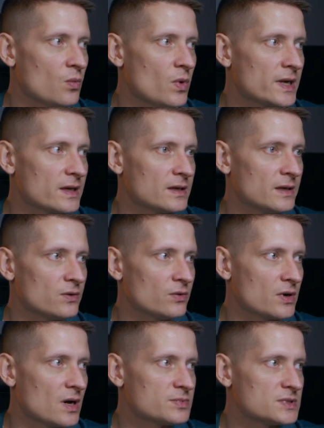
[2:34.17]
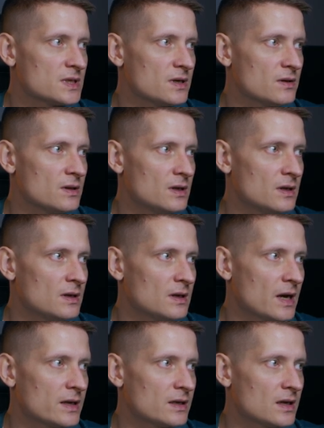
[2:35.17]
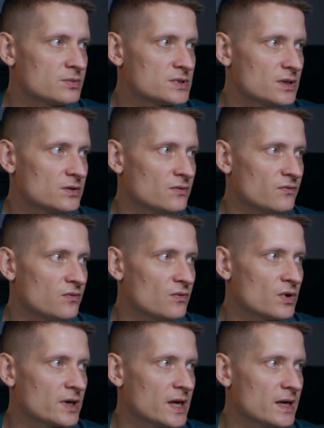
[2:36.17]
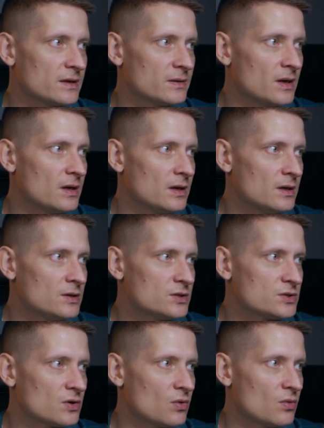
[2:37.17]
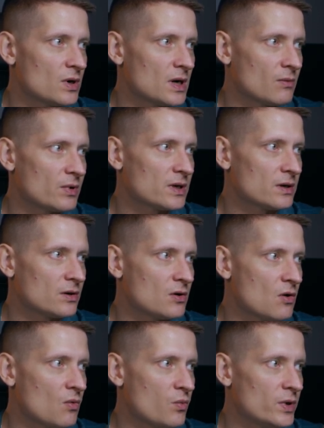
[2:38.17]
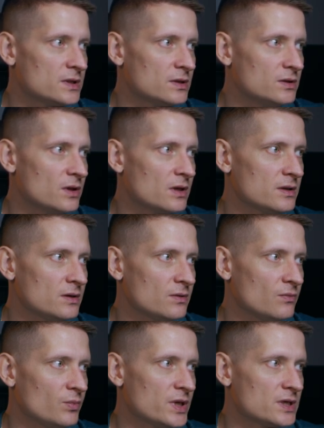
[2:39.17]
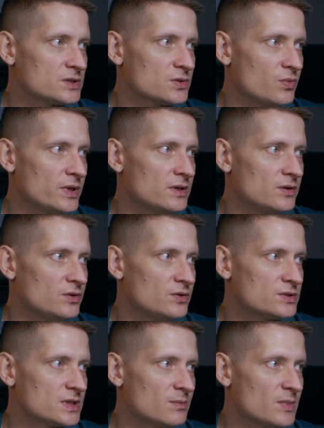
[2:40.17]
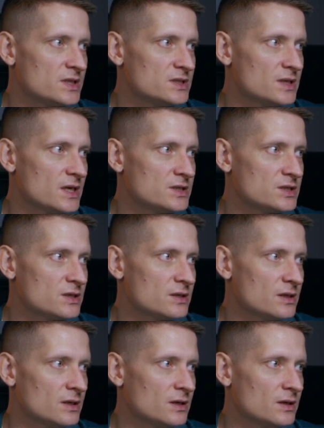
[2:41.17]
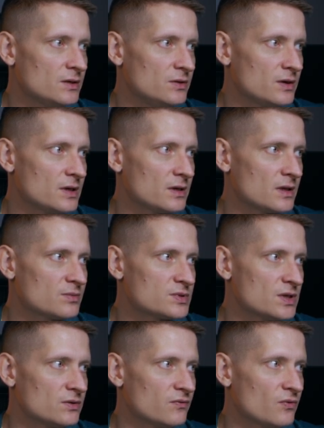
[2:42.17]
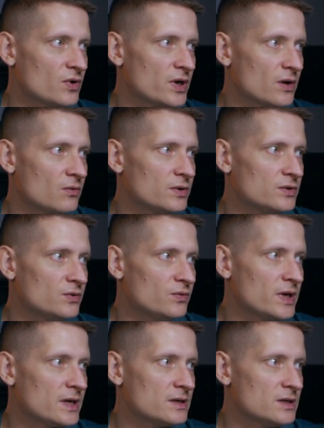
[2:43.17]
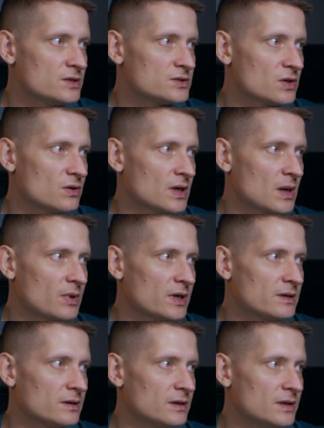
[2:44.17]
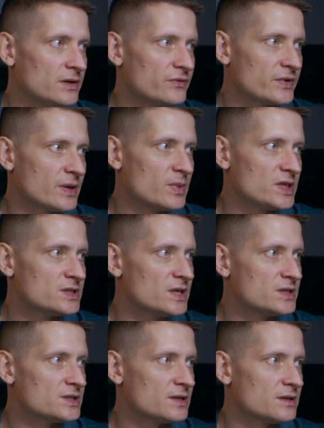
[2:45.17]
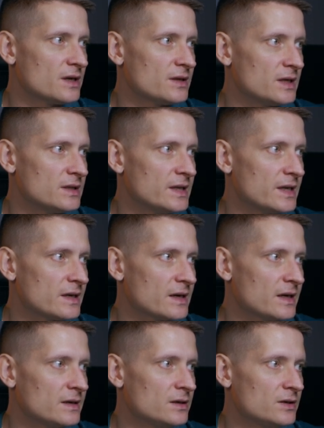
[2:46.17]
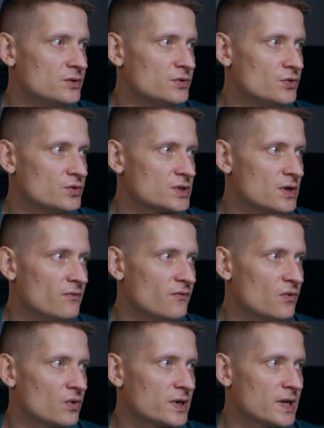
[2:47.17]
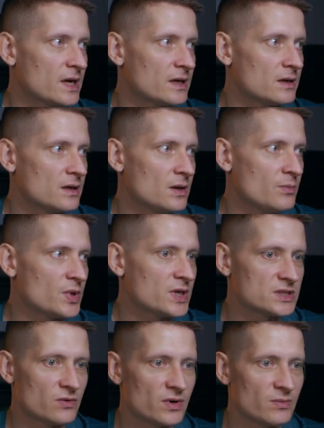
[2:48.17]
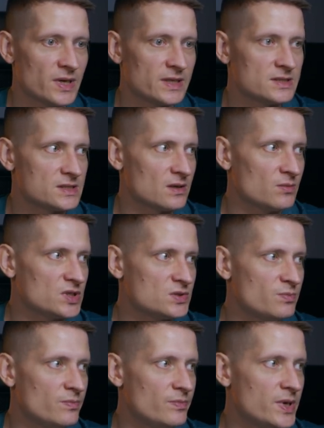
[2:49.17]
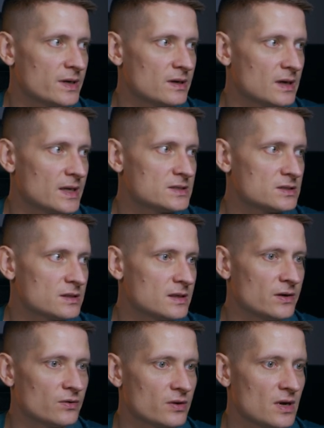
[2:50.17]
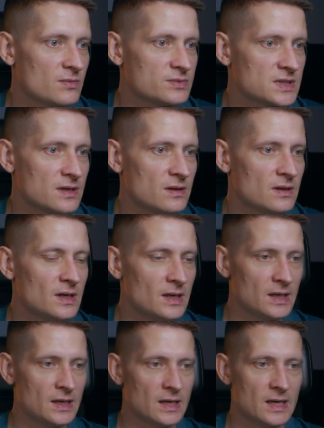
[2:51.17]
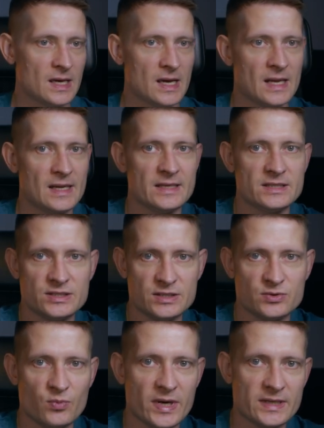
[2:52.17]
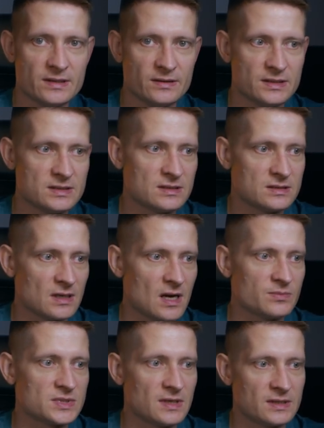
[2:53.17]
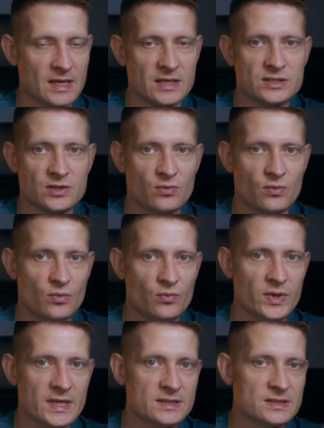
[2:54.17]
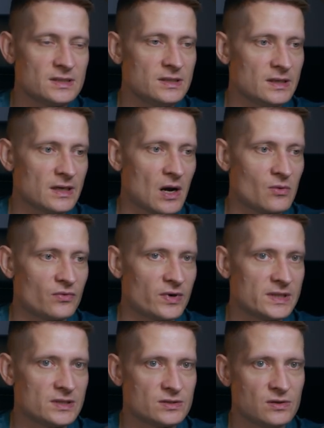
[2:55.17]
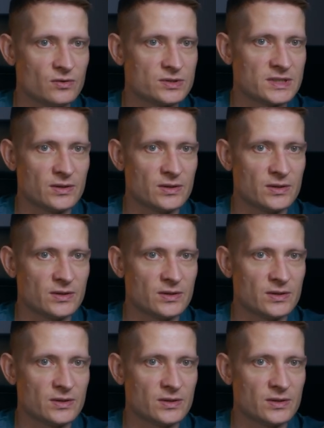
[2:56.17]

When I click on upscale, I can upscale to 4K. So I want to go with none because when you use imagination, you cannot upscale to 4K, only 2K. So I'm gonna leave imagination at none and then I can use 4K because I wanna make this image bigger. Let's click on upscale and let's just wait till this is upscaled and so we can see how great this looks